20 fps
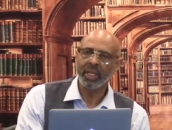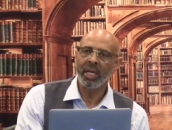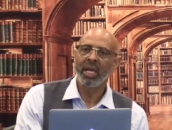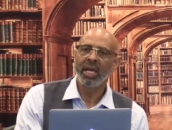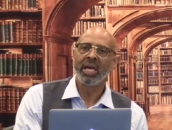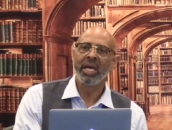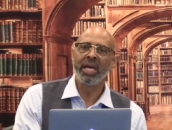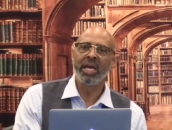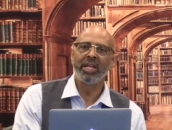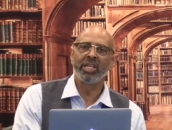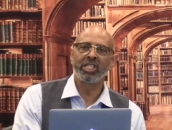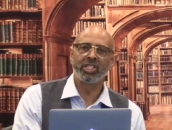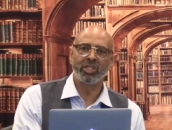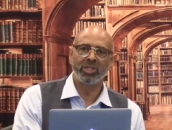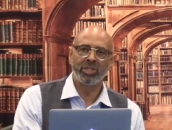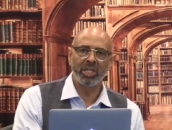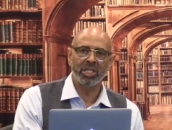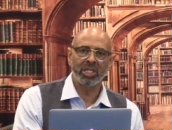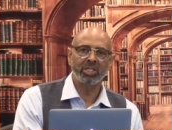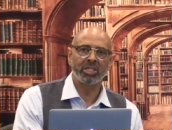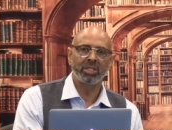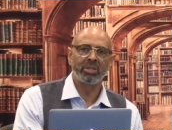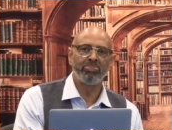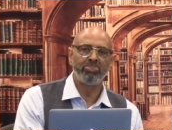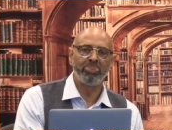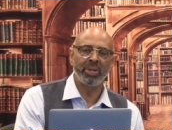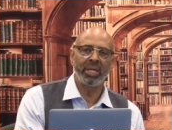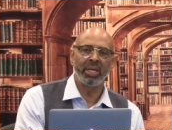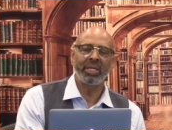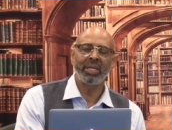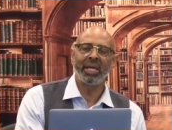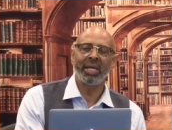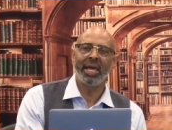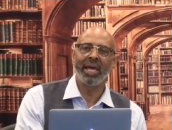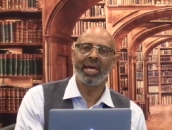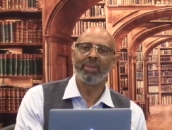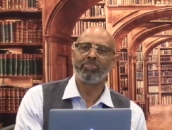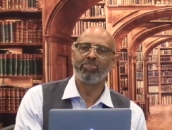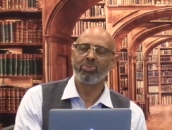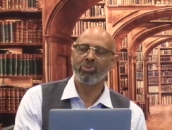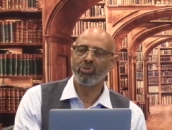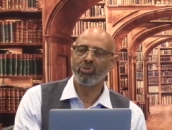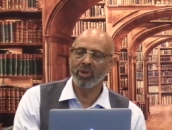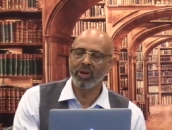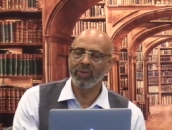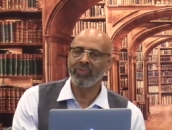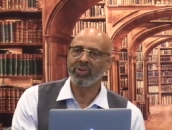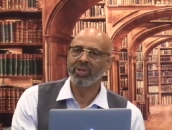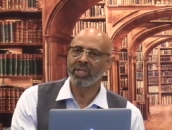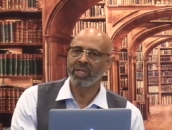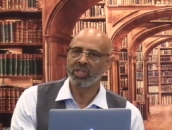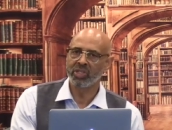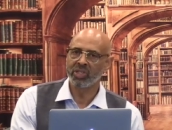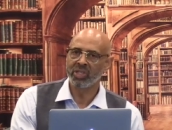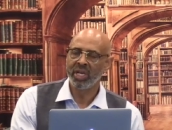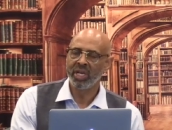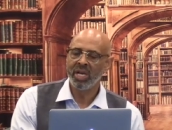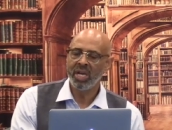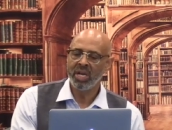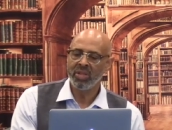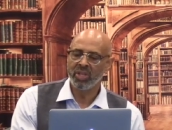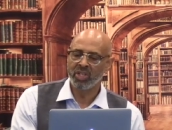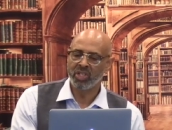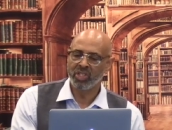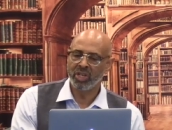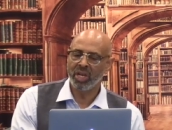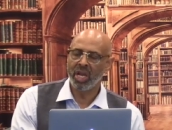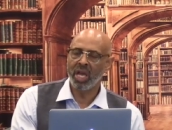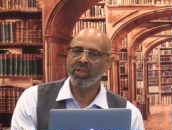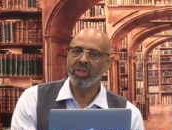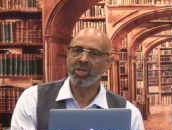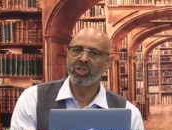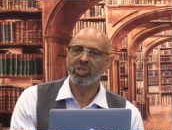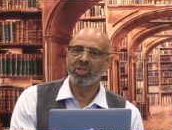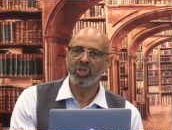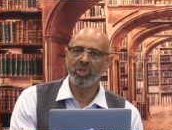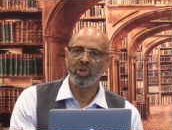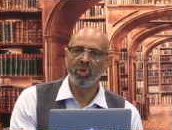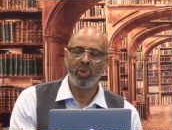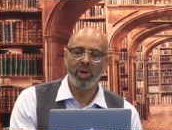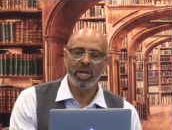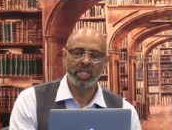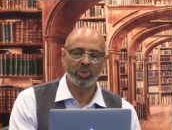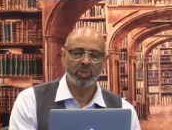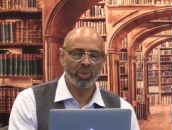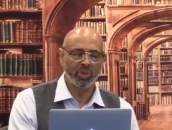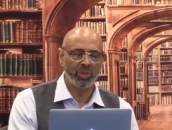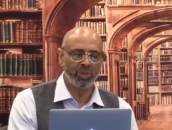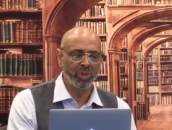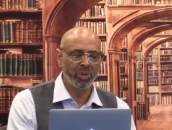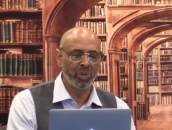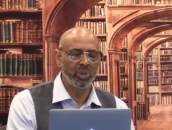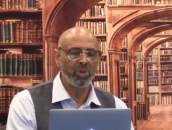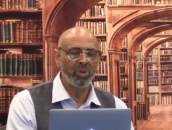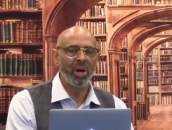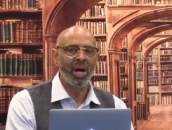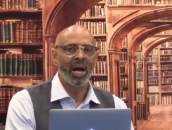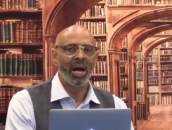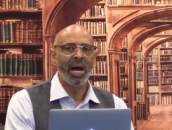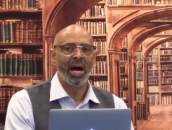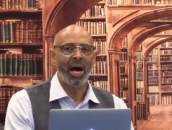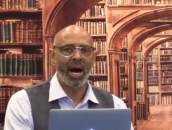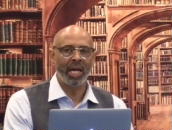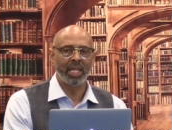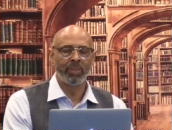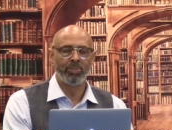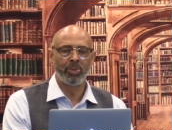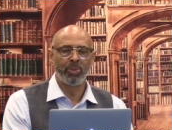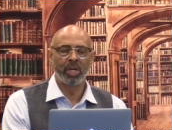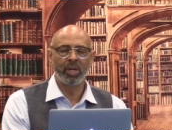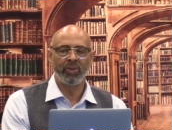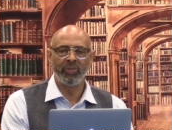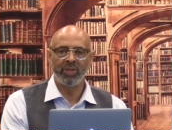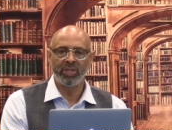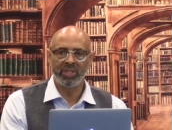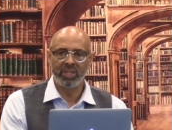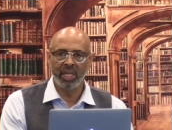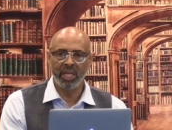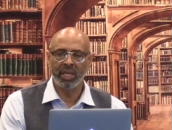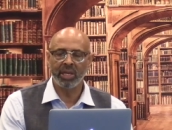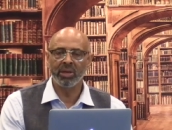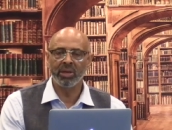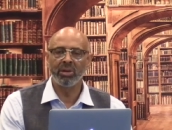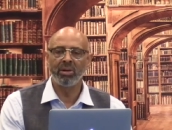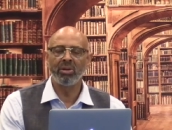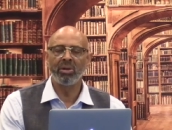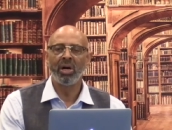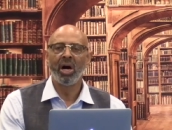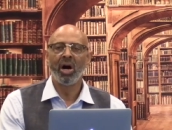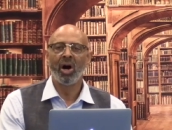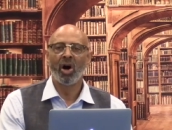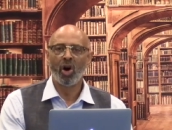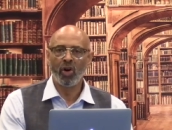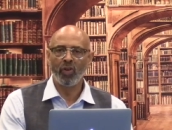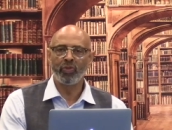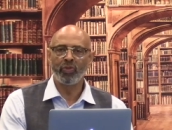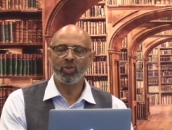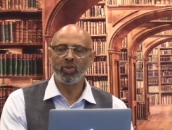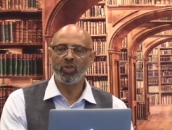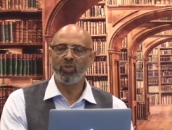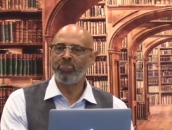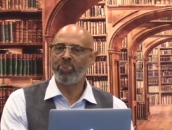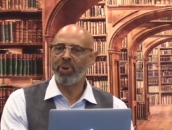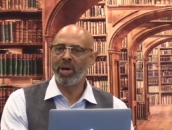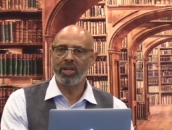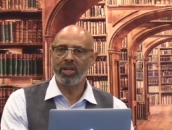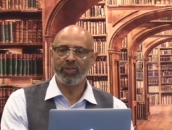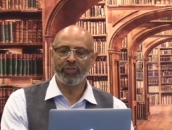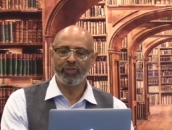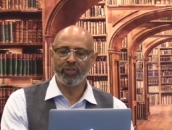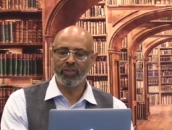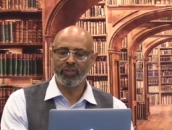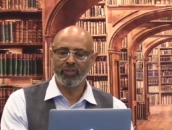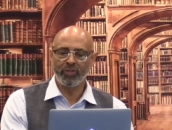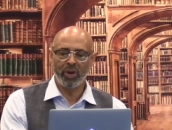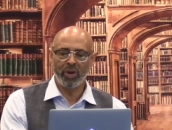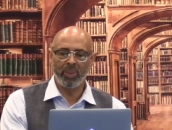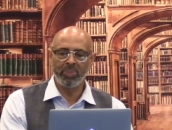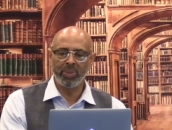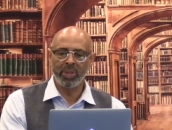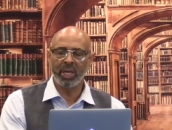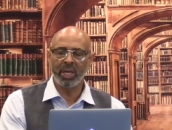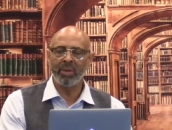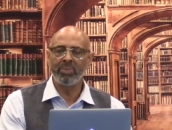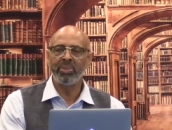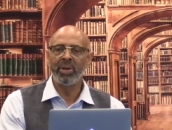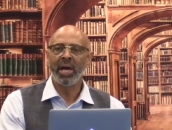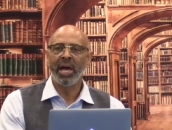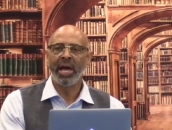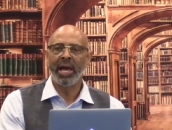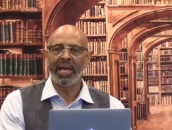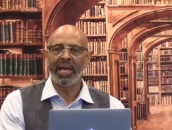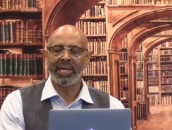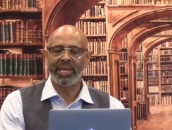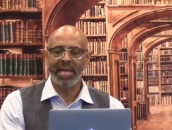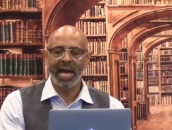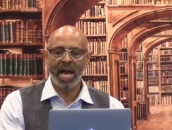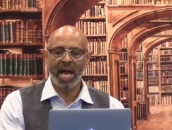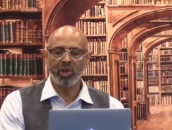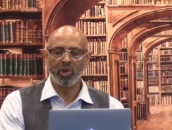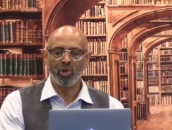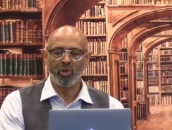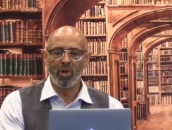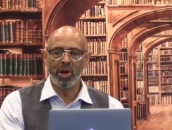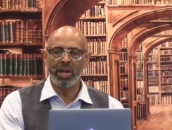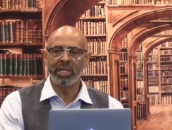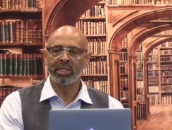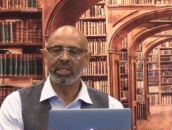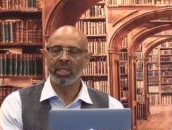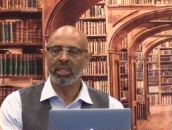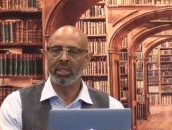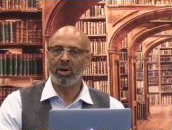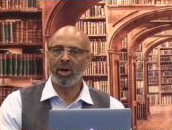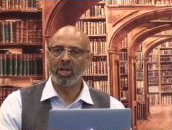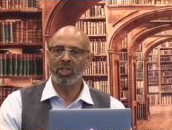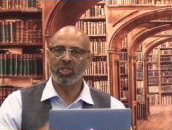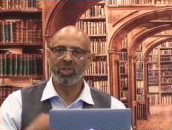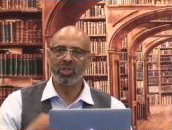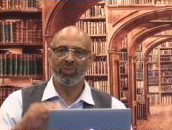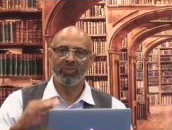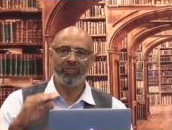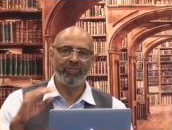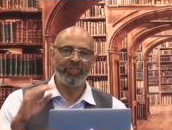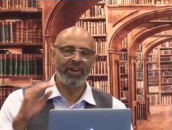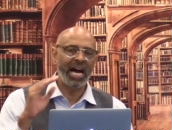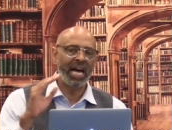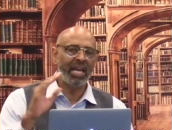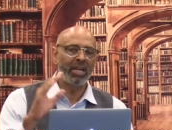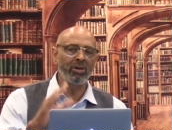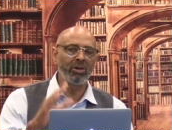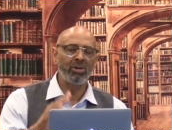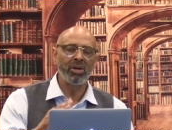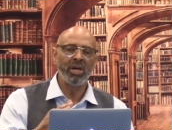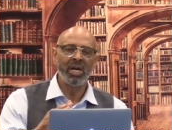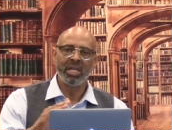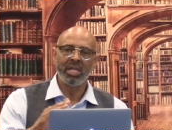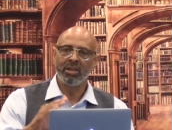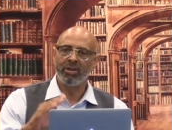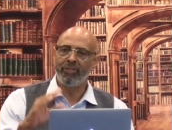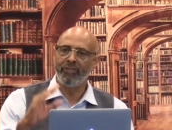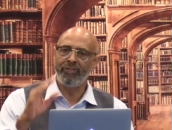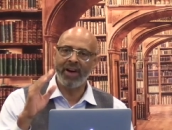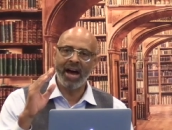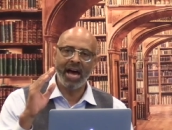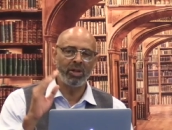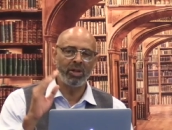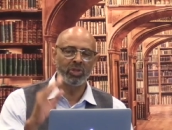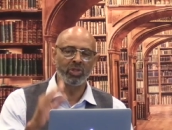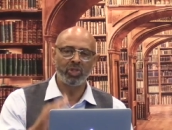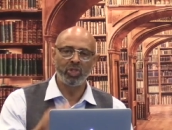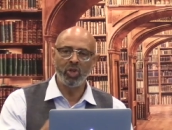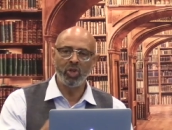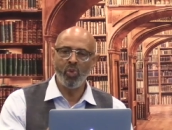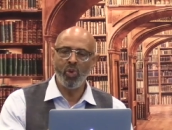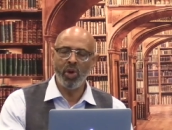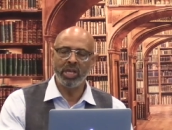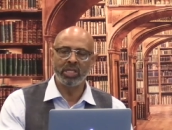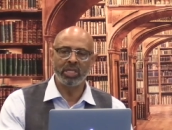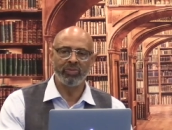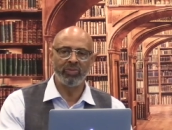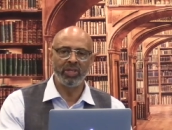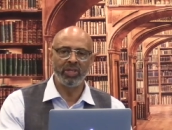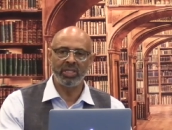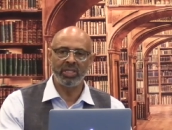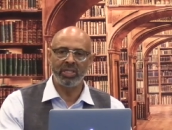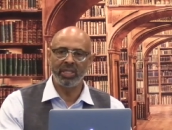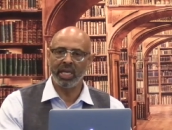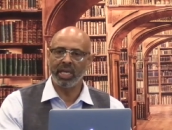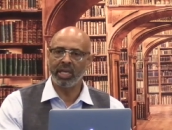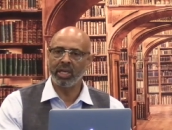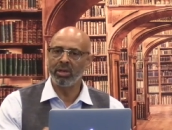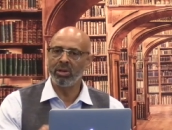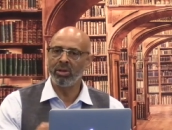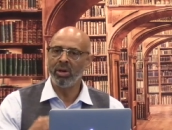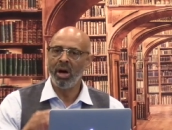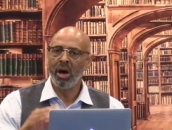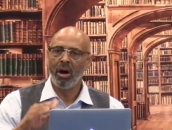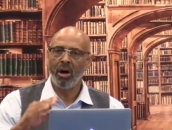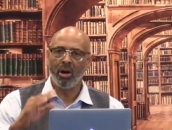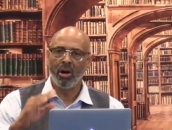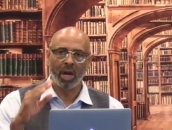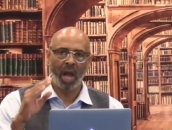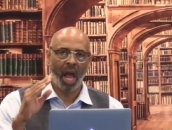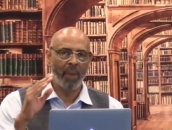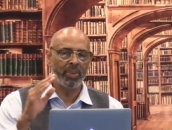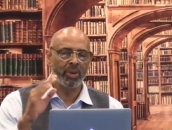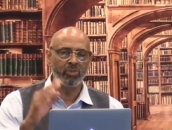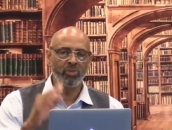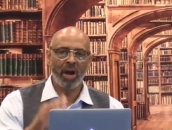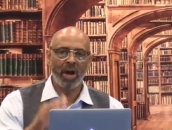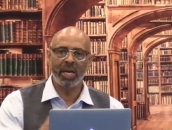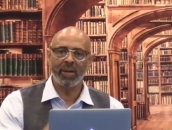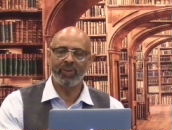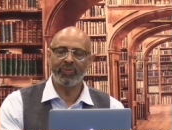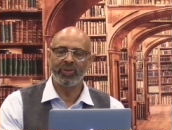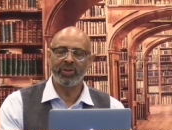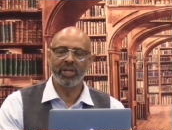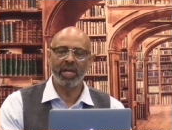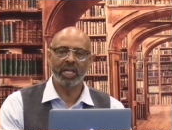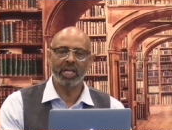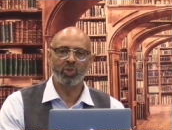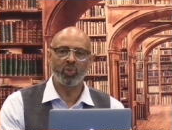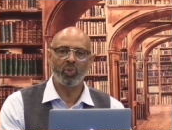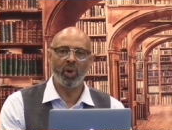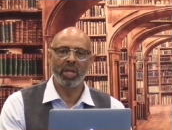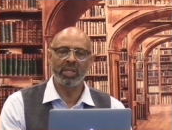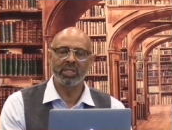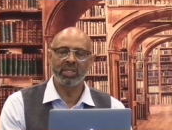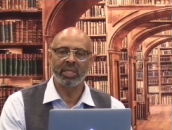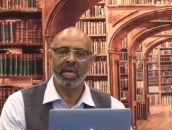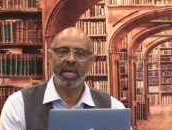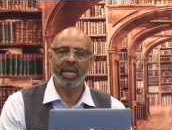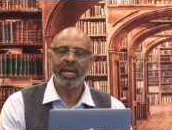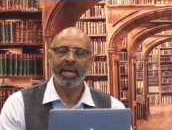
It has just been a privilege to share these two weeks with you out of the book of Ezekiel. Hopefully you benefit from them. And now you're ready to launch the final, the final two weeks of Ezekiel are coming right up for next Wednesday.